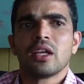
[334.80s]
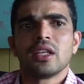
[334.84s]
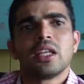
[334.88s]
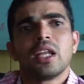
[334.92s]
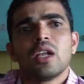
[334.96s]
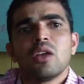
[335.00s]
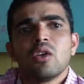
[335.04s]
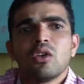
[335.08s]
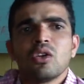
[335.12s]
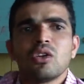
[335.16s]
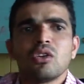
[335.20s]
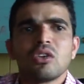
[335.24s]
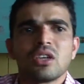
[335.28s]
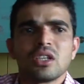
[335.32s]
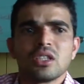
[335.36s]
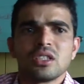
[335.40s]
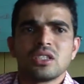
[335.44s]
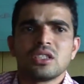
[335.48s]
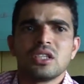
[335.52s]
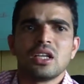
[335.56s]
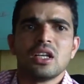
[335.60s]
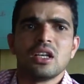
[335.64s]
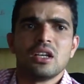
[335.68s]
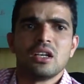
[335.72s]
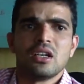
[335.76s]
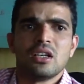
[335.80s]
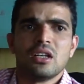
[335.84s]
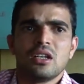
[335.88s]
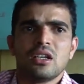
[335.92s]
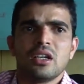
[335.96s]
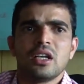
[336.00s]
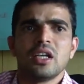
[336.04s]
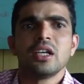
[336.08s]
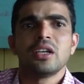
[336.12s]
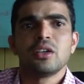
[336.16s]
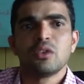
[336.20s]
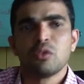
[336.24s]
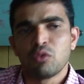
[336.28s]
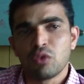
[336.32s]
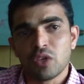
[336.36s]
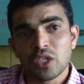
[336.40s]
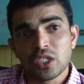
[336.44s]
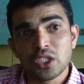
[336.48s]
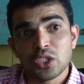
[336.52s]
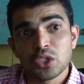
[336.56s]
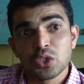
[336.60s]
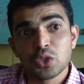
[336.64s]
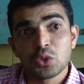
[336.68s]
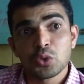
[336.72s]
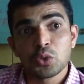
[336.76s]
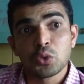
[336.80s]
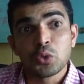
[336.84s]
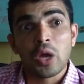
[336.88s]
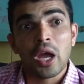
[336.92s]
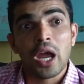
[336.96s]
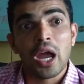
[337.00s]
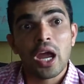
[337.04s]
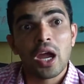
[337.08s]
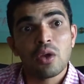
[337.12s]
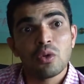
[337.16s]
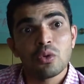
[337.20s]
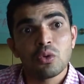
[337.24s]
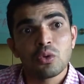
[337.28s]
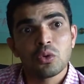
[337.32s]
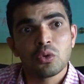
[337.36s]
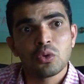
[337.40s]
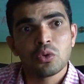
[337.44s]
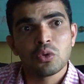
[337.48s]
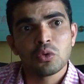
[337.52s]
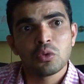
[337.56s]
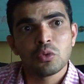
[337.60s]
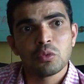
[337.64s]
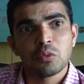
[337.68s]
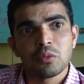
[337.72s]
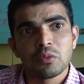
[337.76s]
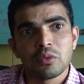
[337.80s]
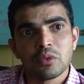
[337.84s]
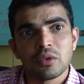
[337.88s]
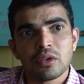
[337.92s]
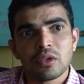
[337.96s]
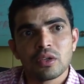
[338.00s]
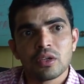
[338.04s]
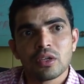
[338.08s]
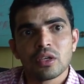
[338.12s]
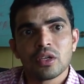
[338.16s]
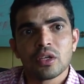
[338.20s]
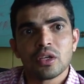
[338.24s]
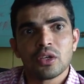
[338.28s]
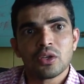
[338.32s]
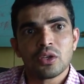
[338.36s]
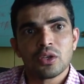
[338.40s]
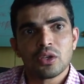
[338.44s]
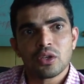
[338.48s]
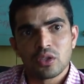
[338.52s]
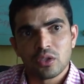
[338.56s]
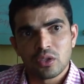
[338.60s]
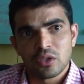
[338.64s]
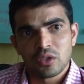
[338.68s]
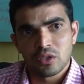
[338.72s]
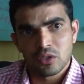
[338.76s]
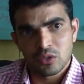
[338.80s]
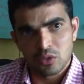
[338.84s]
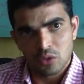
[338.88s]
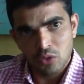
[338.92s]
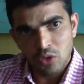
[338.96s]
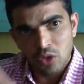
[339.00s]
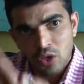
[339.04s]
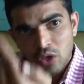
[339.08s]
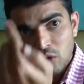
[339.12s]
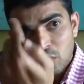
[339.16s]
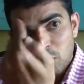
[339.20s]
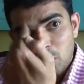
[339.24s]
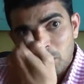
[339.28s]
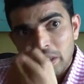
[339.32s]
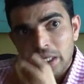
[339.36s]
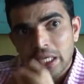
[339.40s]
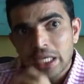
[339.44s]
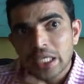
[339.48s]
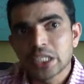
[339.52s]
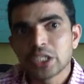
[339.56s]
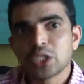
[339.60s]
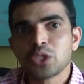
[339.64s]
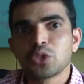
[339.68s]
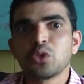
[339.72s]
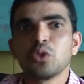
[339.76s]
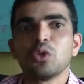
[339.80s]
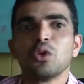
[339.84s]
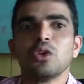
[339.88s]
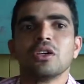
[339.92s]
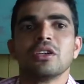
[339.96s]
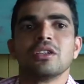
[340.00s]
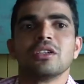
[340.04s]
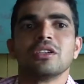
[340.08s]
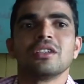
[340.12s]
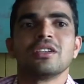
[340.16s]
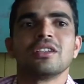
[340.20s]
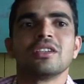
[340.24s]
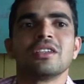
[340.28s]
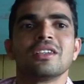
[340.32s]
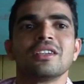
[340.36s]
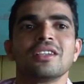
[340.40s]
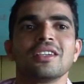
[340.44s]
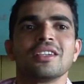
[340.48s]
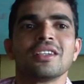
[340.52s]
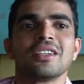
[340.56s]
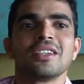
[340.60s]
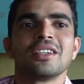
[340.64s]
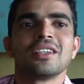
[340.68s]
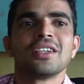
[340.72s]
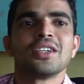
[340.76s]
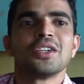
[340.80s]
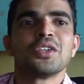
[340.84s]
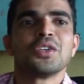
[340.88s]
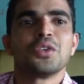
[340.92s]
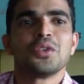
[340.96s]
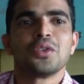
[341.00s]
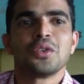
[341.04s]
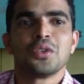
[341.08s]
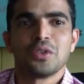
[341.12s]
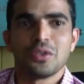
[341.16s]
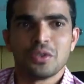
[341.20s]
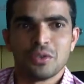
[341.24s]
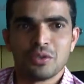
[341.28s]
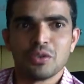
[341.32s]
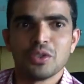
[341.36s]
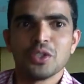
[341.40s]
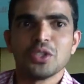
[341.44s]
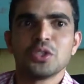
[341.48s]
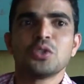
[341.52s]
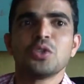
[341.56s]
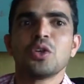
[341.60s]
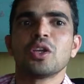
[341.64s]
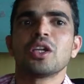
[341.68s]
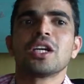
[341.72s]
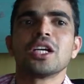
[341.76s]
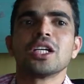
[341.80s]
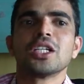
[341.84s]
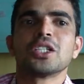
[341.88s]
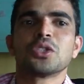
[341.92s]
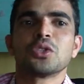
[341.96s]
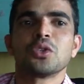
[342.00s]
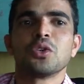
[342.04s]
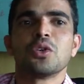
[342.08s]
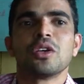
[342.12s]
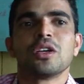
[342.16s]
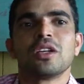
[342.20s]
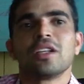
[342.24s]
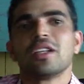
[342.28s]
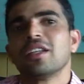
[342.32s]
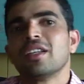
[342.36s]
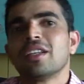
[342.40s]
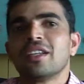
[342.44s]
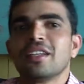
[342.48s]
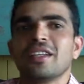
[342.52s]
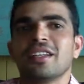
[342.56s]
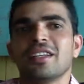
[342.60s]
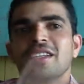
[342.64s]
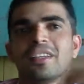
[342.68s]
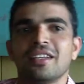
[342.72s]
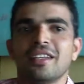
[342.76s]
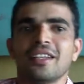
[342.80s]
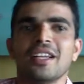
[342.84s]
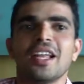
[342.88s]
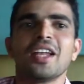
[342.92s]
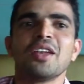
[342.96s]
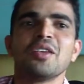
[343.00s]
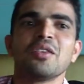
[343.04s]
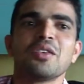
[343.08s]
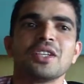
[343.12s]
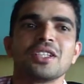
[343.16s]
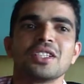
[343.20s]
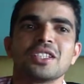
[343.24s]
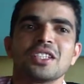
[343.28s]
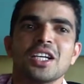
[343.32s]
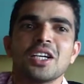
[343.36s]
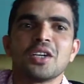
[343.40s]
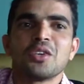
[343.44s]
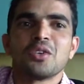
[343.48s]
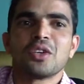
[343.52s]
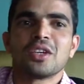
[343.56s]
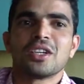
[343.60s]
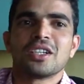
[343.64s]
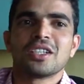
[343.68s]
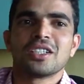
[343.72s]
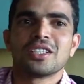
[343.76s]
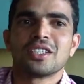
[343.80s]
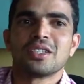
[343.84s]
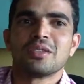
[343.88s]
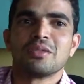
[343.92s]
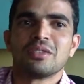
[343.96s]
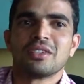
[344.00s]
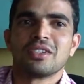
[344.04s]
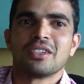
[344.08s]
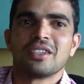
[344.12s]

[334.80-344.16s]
Then only you can sell, right? First, you have to be get sold. Once you are get sold, then you can sell to a customer.